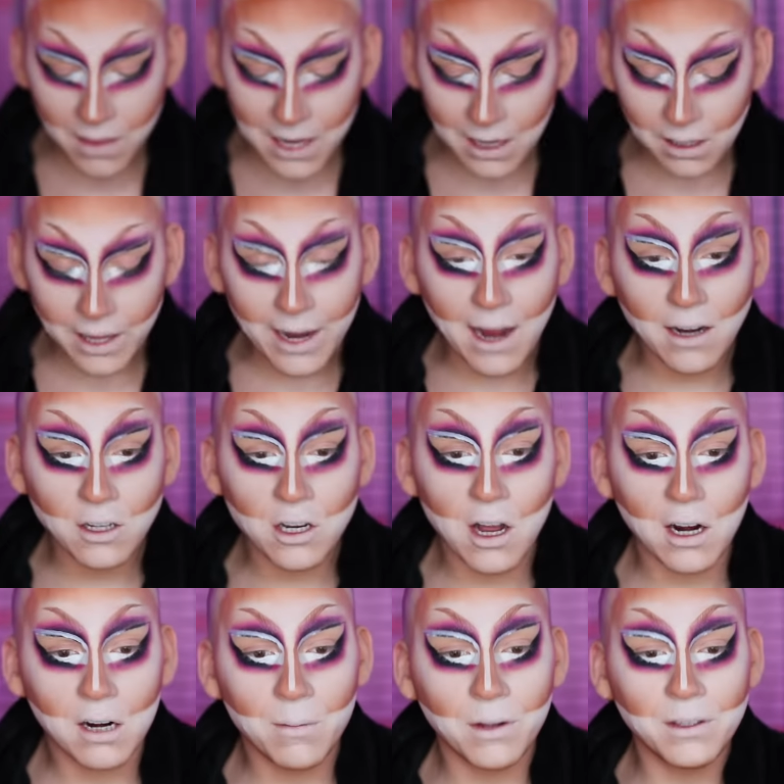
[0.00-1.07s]
to think like I could
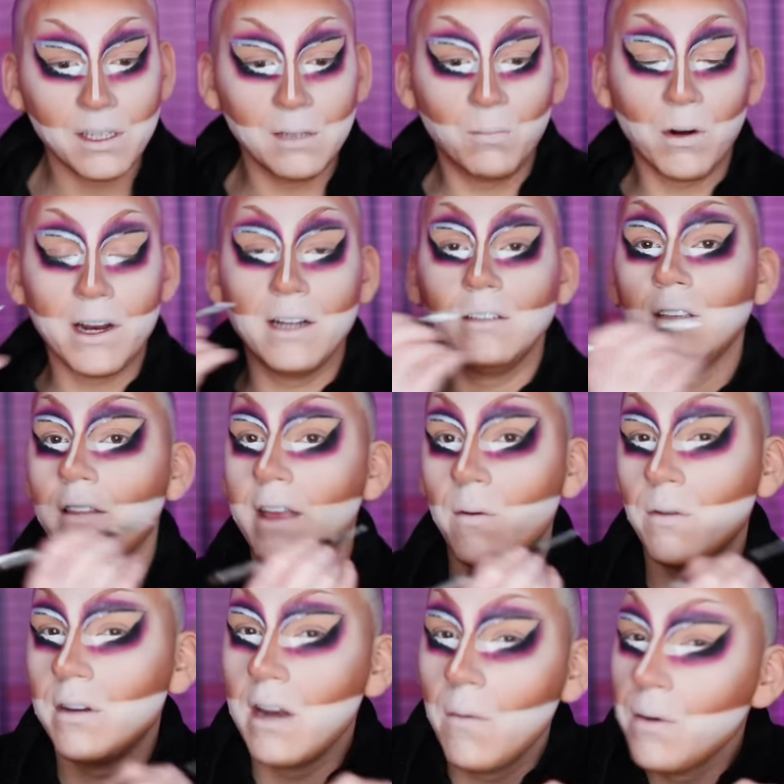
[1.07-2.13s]
talk about these brands and
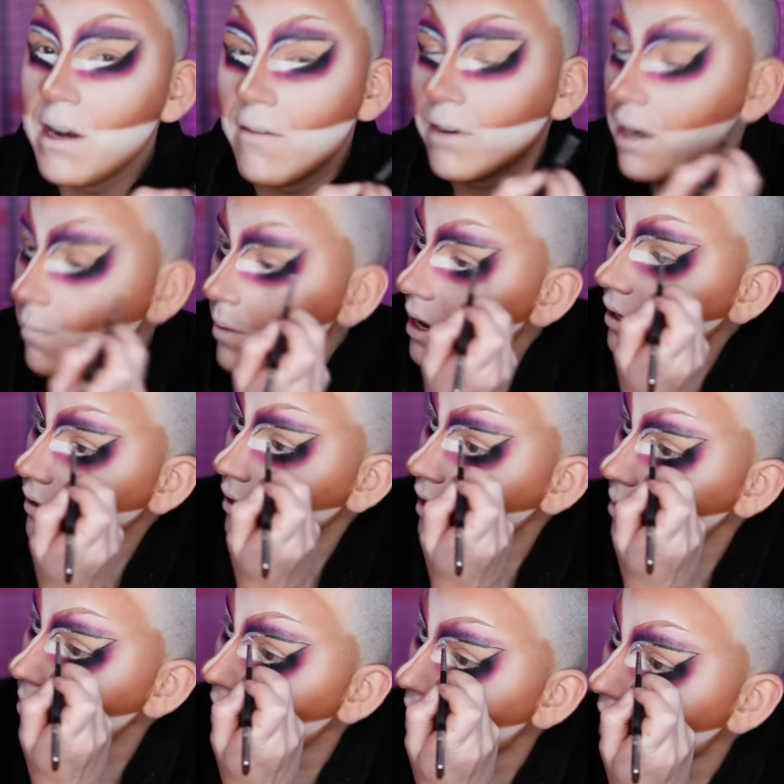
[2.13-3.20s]
they would, it would never get back to them.